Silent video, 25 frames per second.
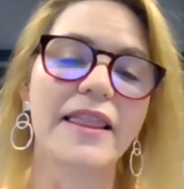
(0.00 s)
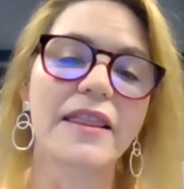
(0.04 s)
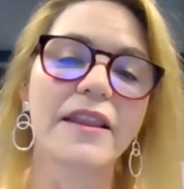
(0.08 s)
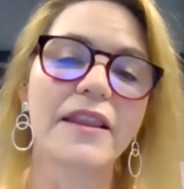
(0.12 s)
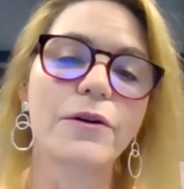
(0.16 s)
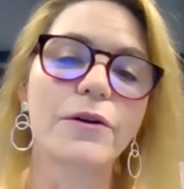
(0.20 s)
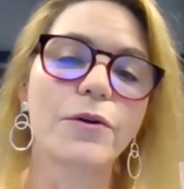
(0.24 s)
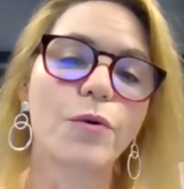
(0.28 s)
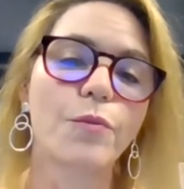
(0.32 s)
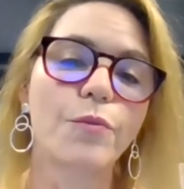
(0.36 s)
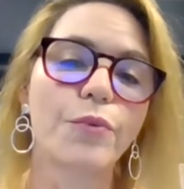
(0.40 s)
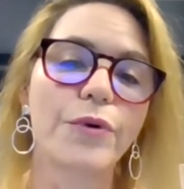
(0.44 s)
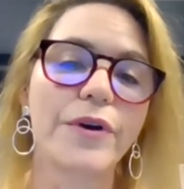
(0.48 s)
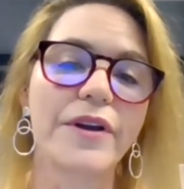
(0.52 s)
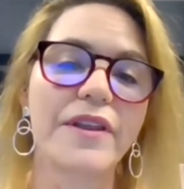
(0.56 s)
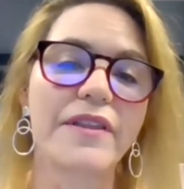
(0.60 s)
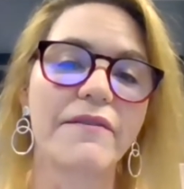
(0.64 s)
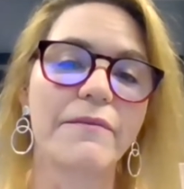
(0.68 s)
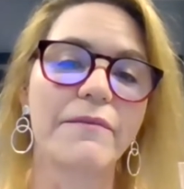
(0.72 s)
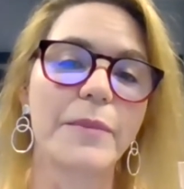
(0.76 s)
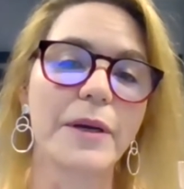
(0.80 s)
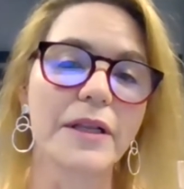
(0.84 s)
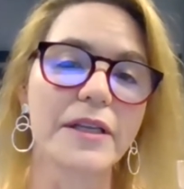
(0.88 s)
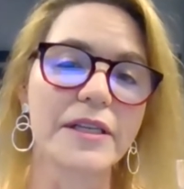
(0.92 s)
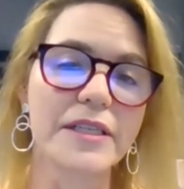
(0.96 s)
little
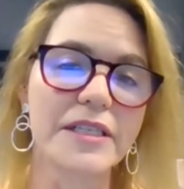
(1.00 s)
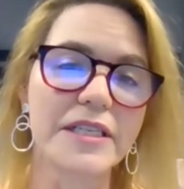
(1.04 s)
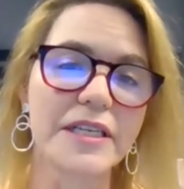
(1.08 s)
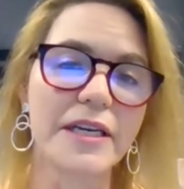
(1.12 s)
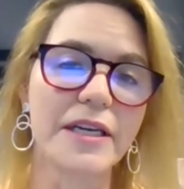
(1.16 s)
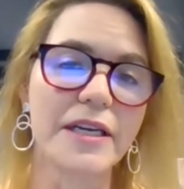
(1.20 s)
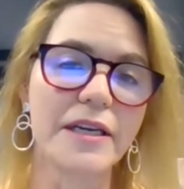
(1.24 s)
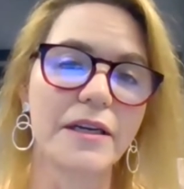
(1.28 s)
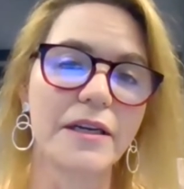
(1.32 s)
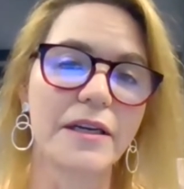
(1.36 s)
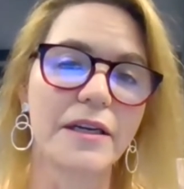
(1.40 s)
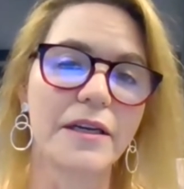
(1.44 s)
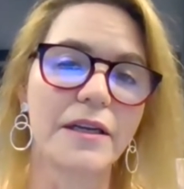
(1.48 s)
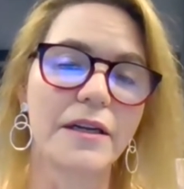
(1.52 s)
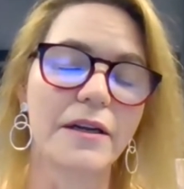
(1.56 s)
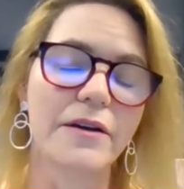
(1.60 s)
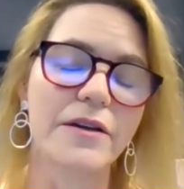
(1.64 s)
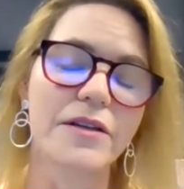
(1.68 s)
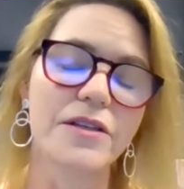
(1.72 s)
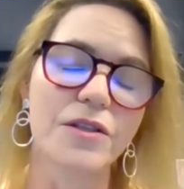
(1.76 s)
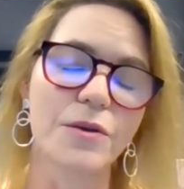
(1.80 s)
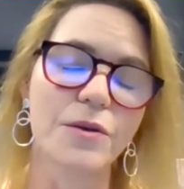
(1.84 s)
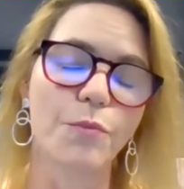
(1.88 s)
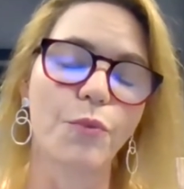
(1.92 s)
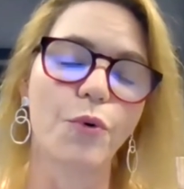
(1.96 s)
breathability, you know,
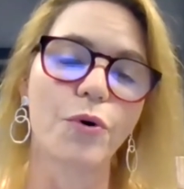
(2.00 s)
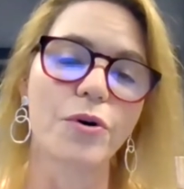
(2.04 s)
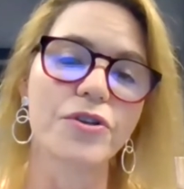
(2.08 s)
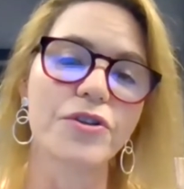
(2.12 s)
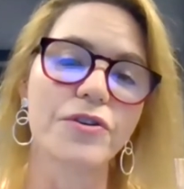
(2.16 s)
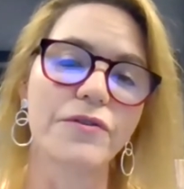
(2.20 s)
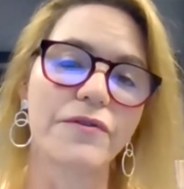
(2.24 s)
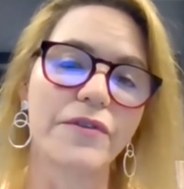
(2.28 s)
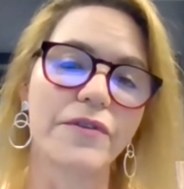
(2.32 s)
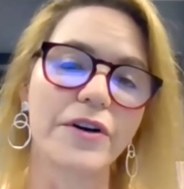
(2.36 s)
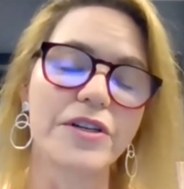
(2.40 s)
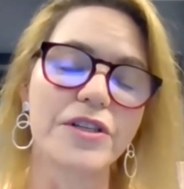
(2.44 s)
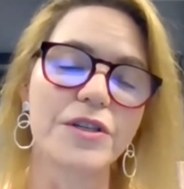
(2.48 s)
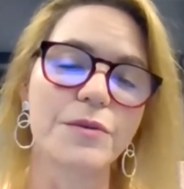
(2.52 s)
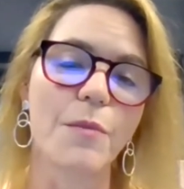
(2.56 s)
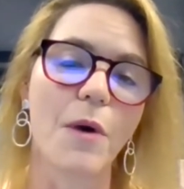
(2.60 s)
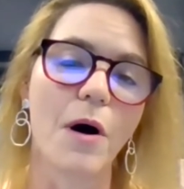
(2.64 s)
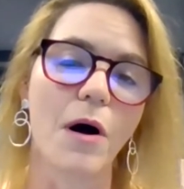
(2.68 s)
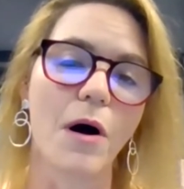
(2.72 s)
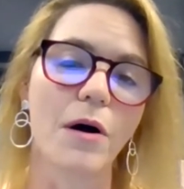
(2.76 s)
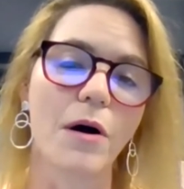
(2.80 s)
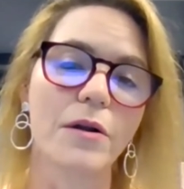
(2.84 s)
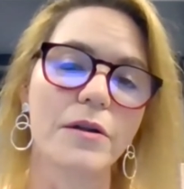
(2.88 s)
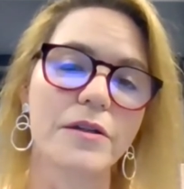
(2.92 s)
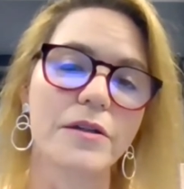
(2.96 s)
because the pores are very
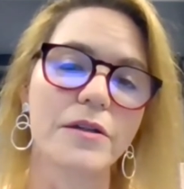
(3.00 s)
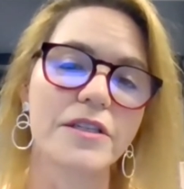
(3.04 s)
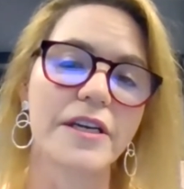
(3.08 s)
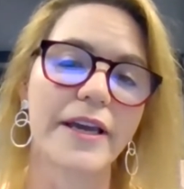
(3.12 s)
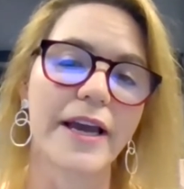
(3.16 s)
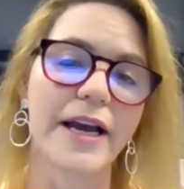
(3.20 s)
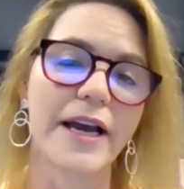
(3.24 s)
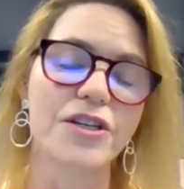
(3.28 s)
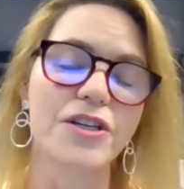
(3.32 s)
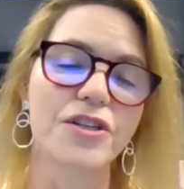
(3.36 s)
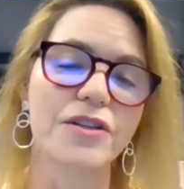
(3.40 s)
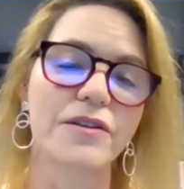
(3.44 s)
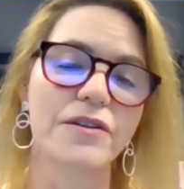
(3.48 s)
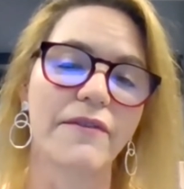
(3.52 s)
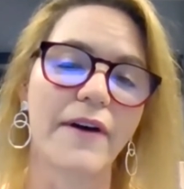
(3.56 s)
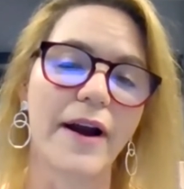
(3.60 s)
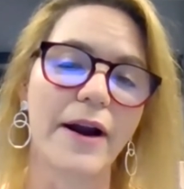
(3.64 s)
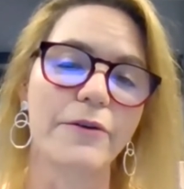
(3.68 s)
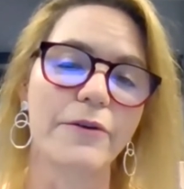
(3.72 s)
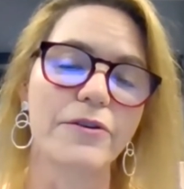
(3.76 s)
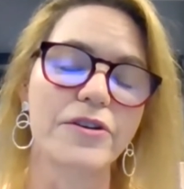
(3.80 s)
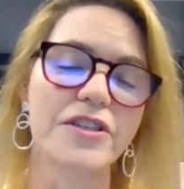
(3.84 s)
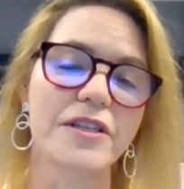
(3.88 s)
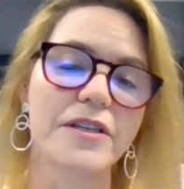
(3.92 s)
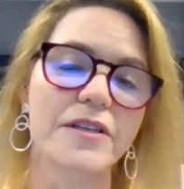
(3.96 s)
small to catch the
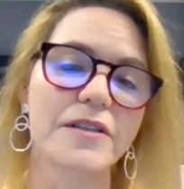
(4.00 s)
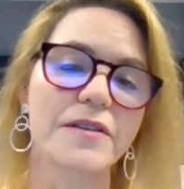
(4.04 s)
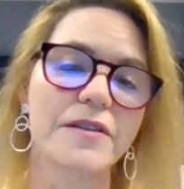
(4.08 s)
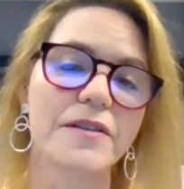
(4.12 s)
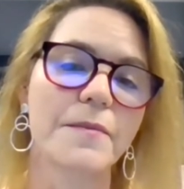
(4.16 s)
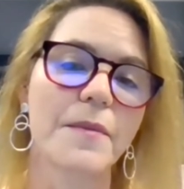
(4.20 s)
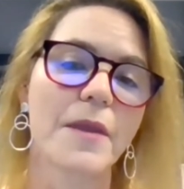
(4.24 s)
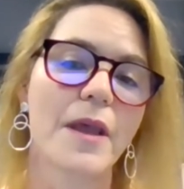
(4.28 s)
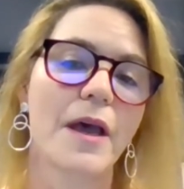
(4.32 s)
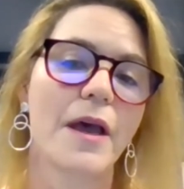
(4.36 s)
viruses.